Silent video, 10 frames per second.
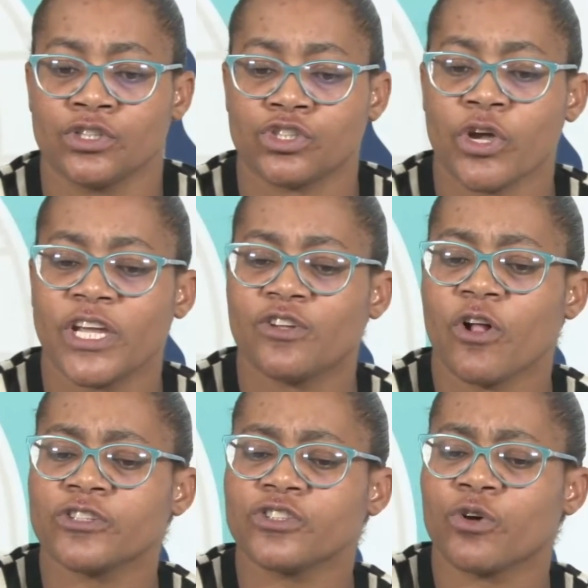So it
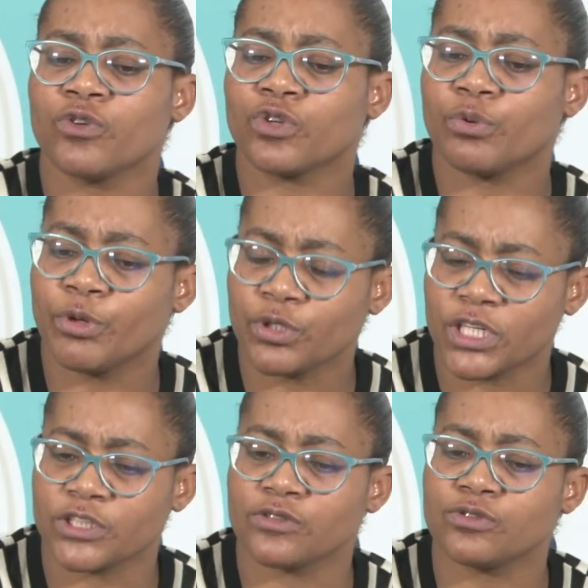also
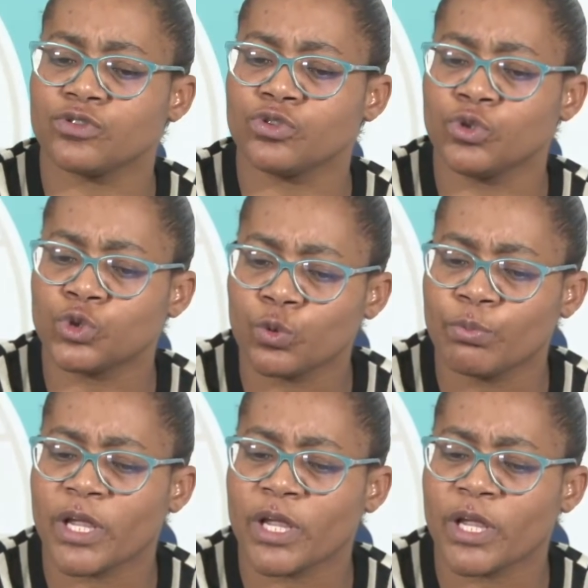contributed. You should